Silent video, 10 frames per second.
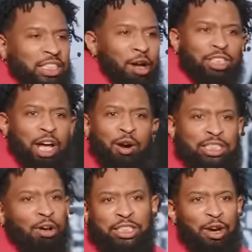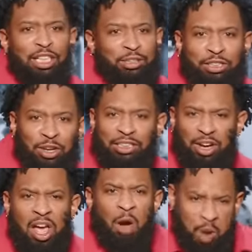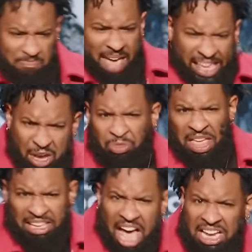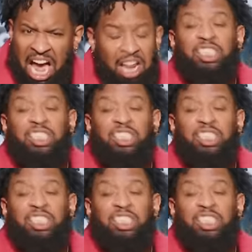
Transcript: so, so and so, so and so, so and so. What makes you think I gotta